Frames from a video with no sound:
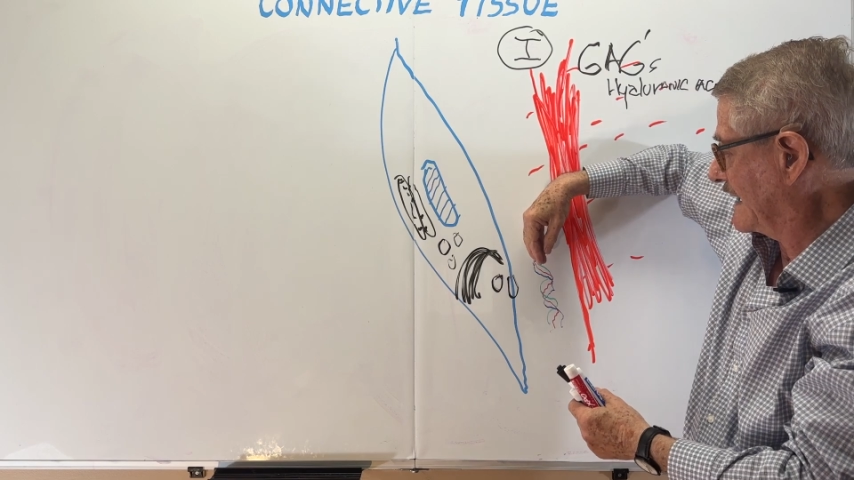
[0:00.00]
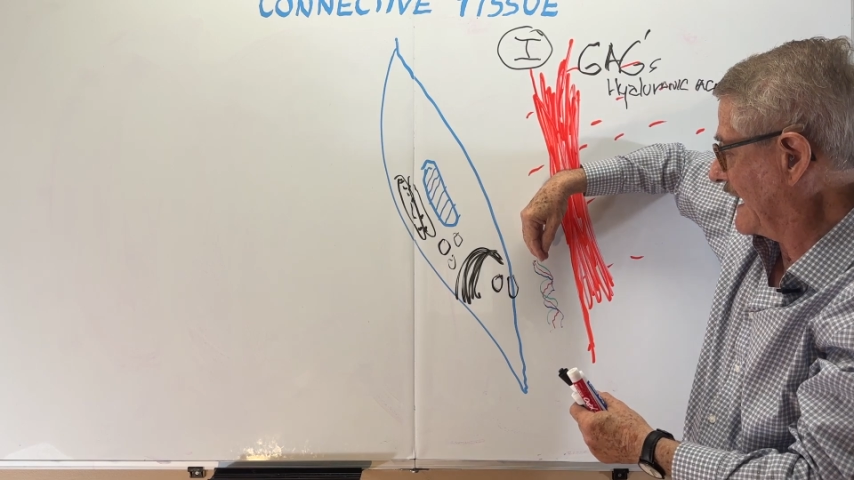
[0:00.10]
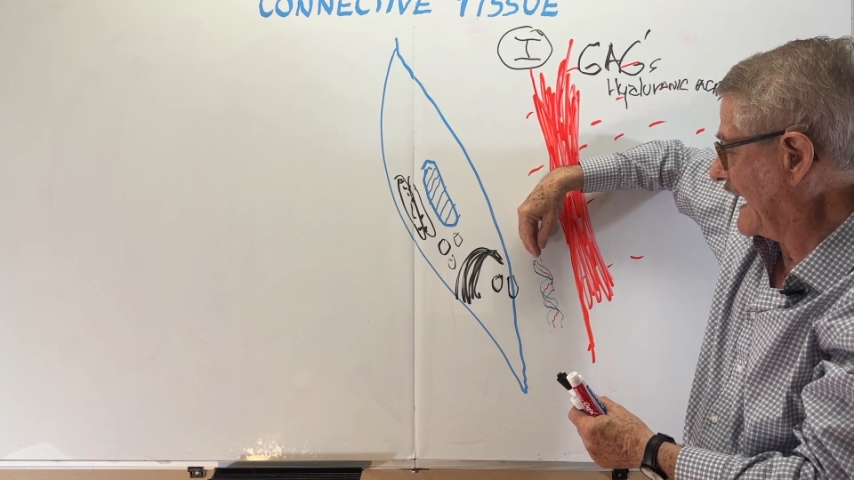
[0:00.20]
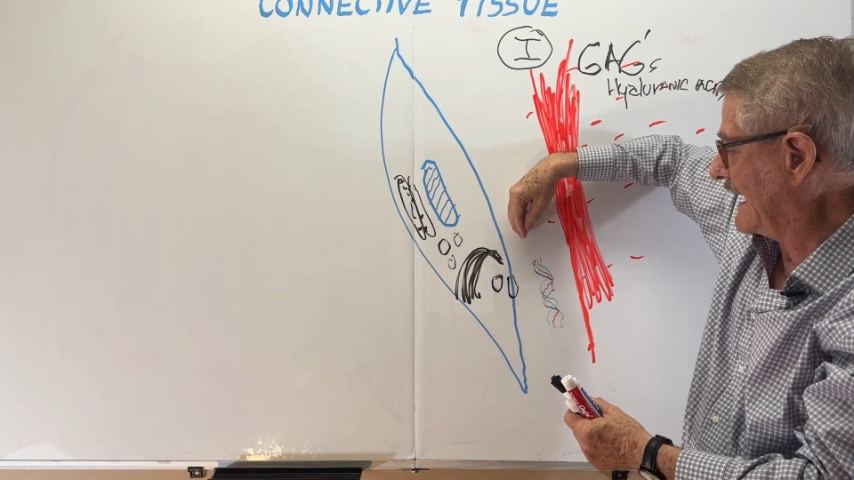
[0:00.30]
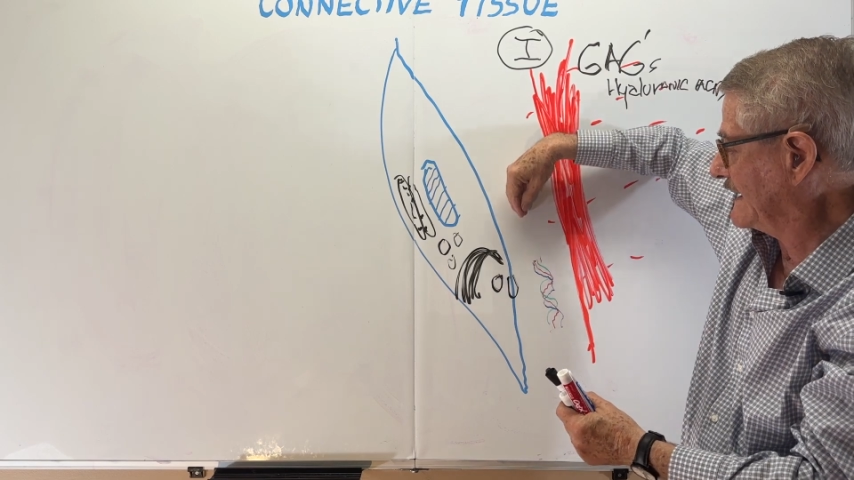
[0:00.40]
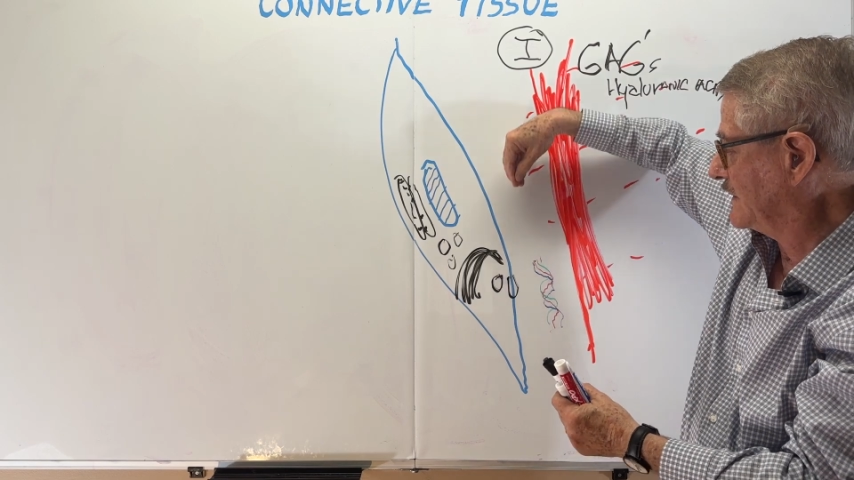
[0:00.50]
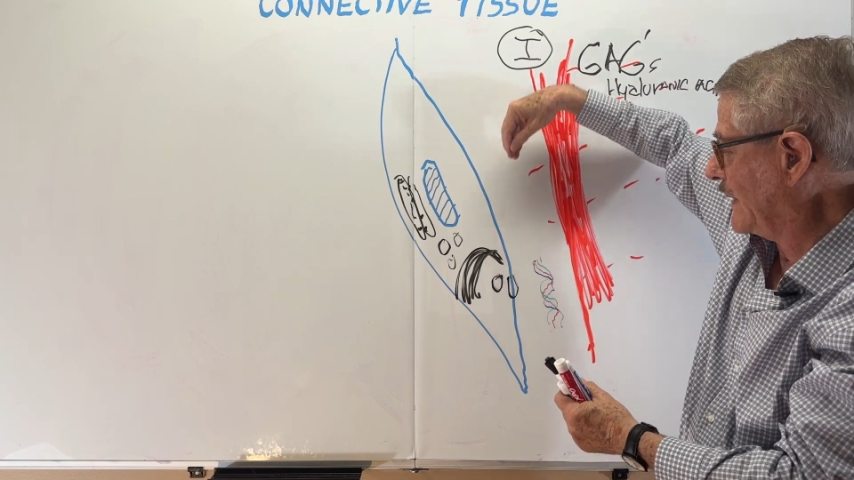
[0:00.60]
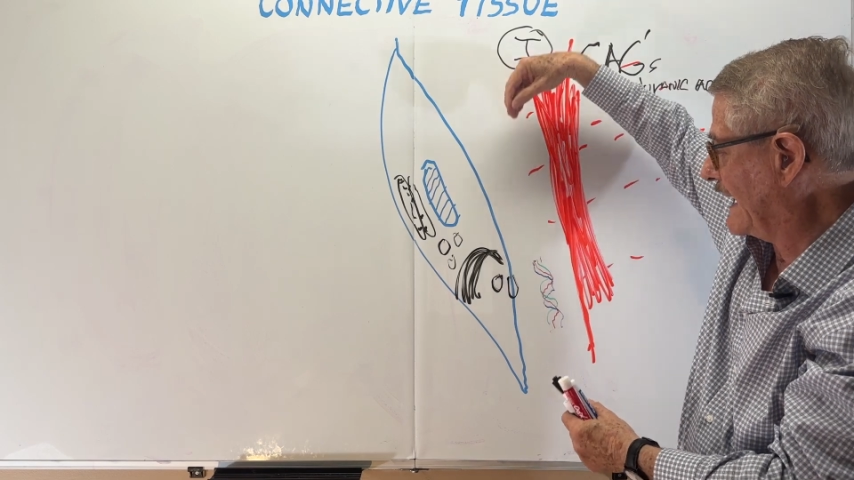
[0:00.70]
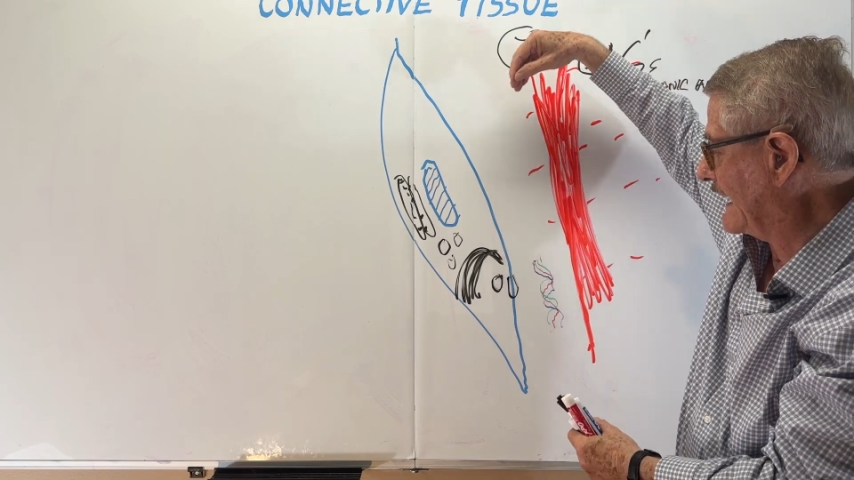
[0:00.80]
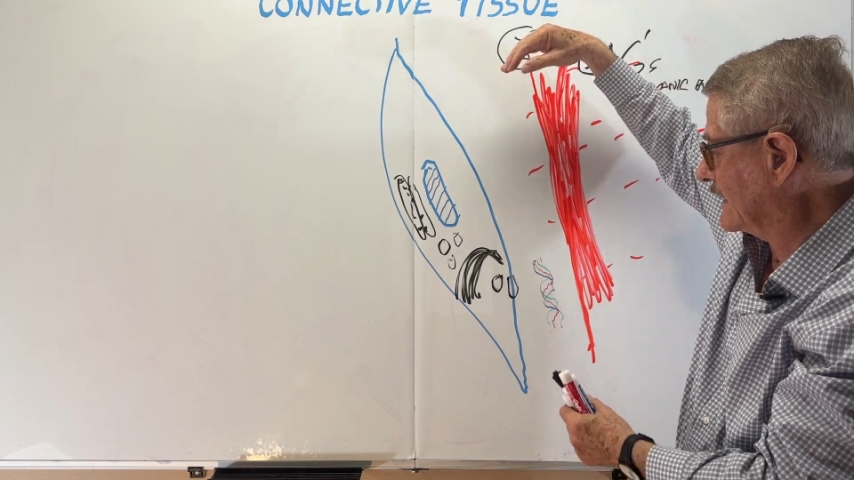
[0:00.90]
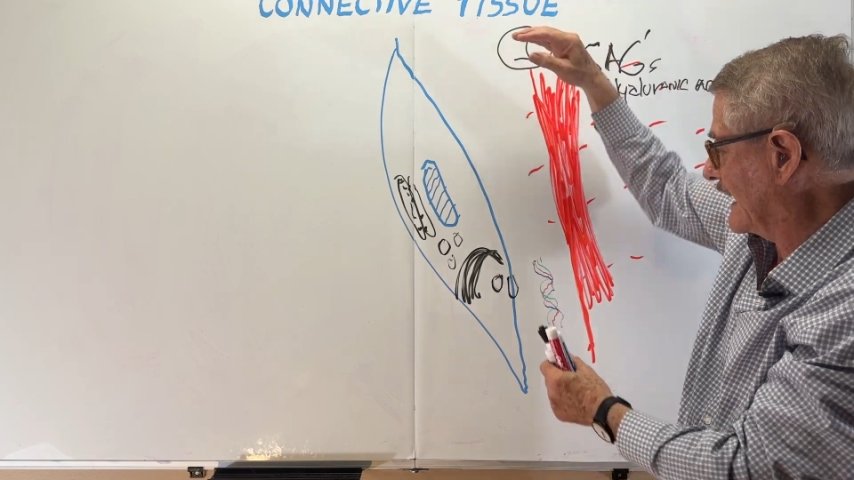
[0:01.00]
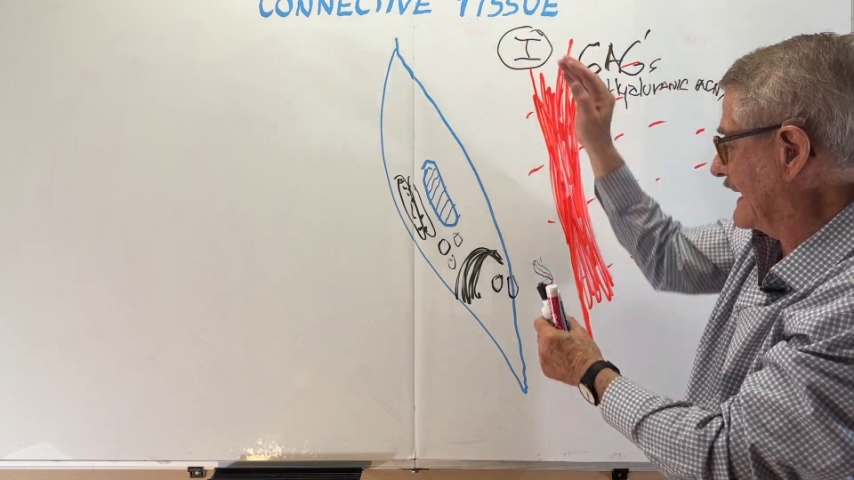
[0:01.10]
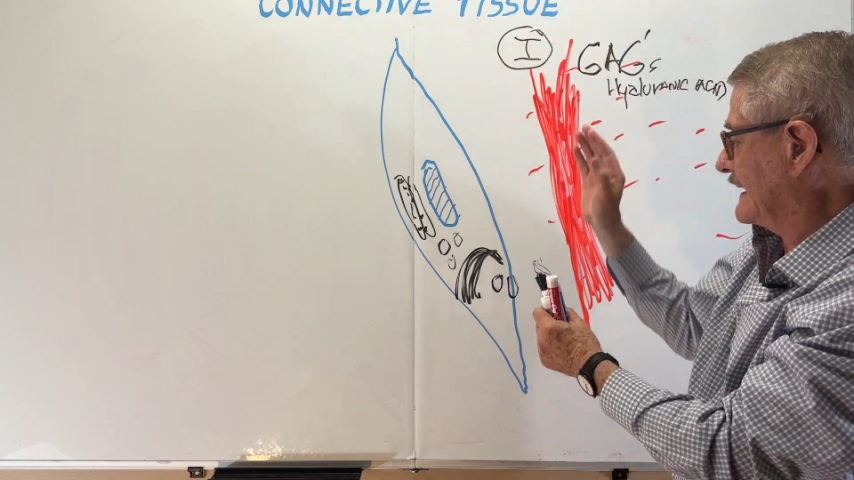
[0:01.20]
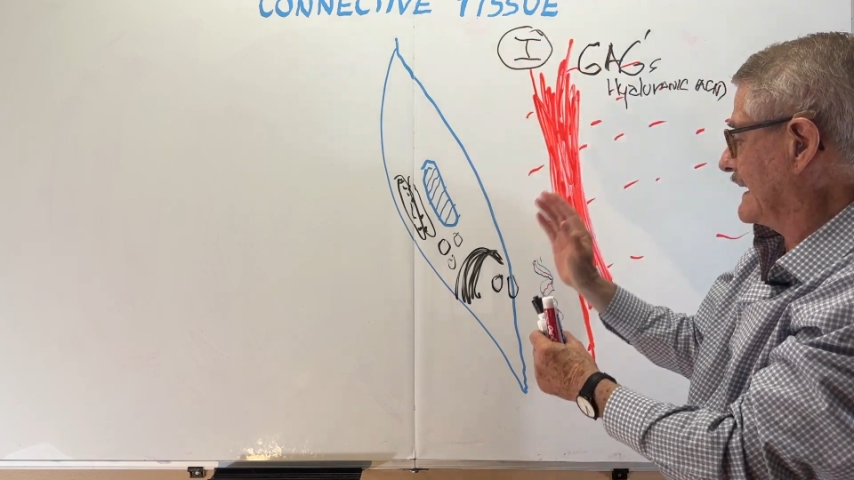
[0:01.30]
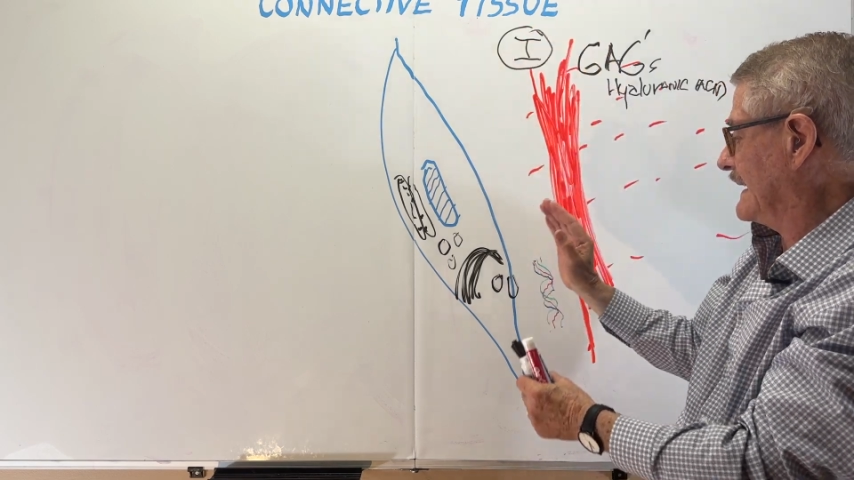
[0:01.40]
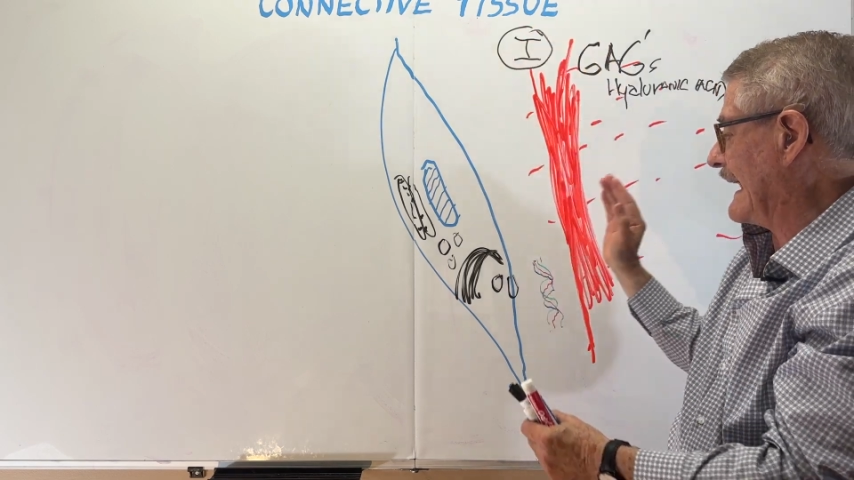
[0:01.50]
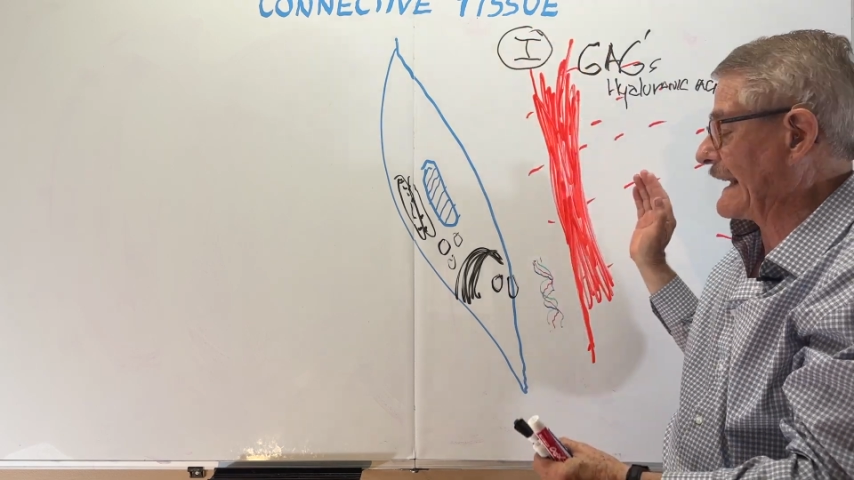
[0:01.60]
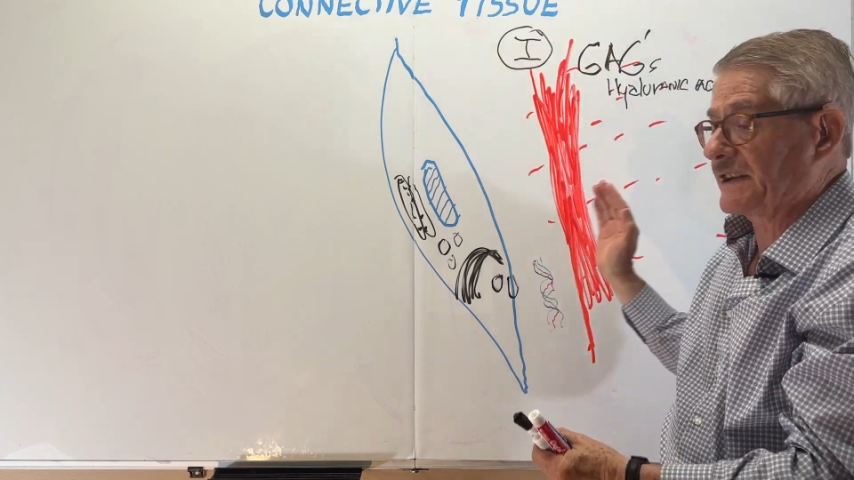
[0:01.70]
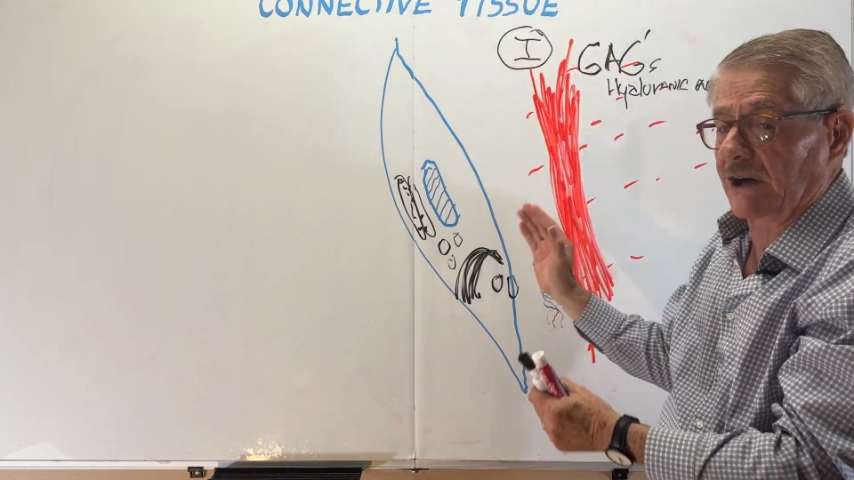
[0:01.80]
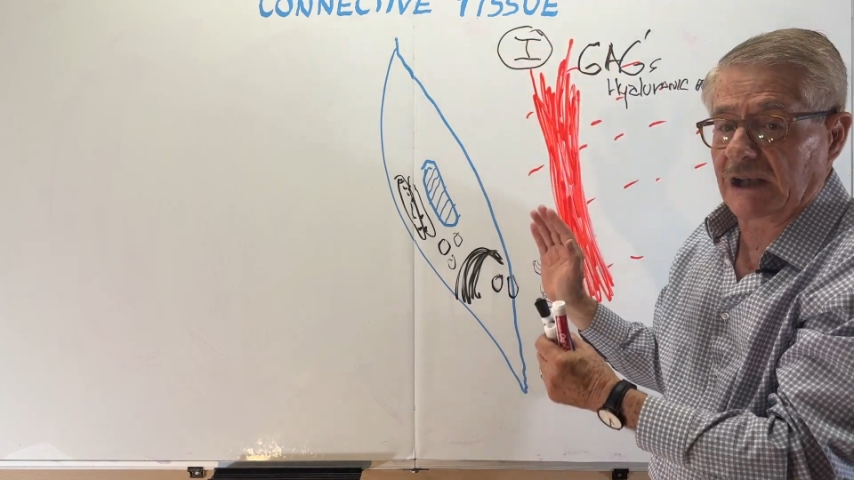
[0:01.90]
head to head and
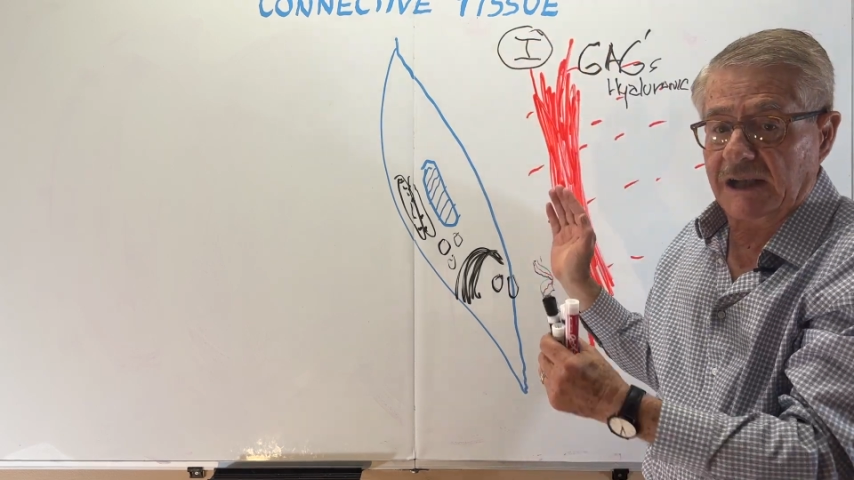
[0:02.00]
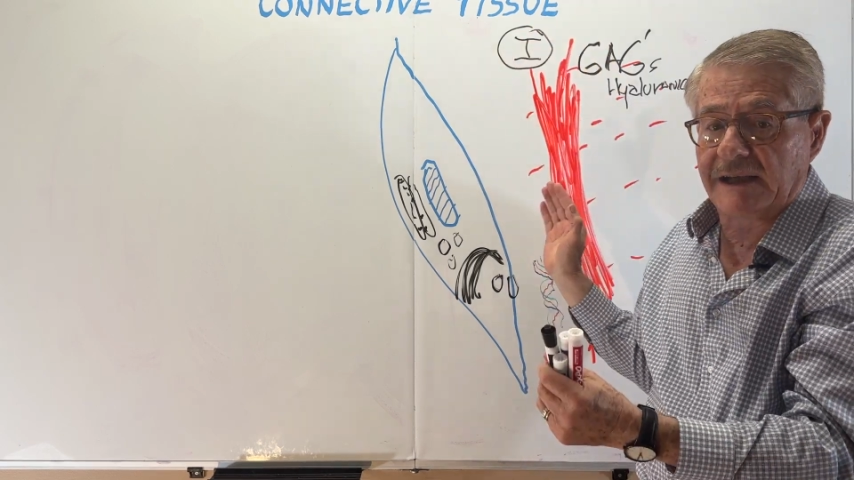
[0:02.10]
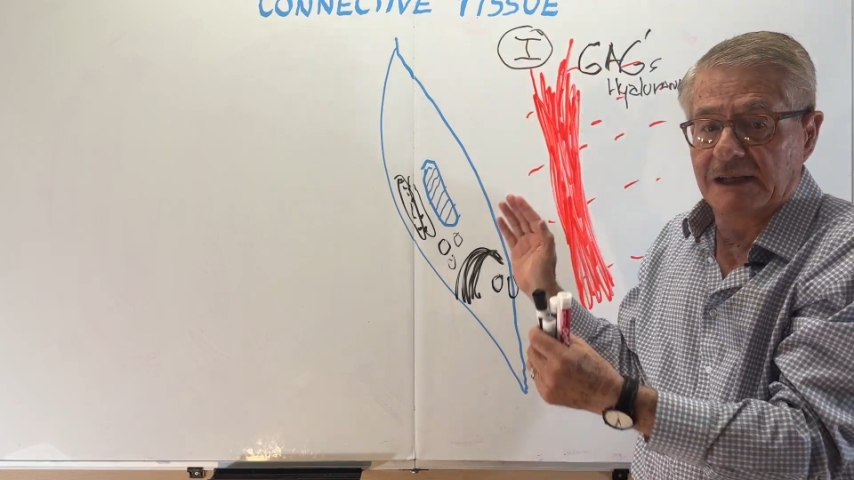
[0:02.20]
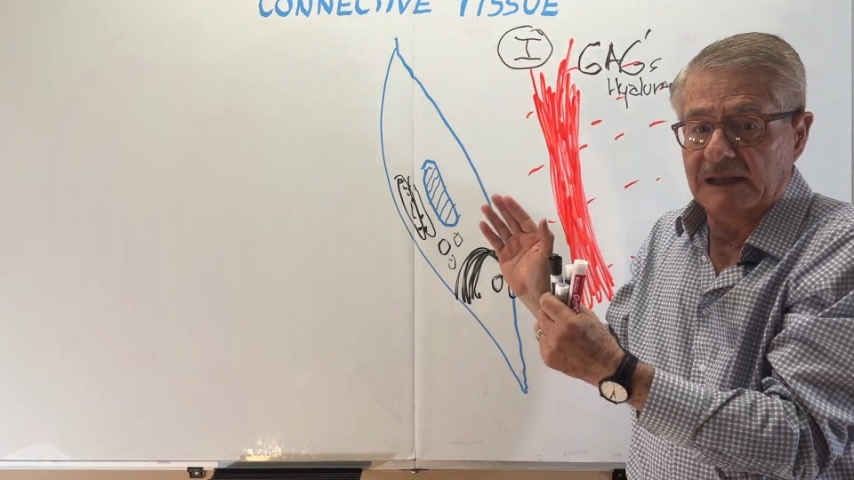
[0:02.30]
laterally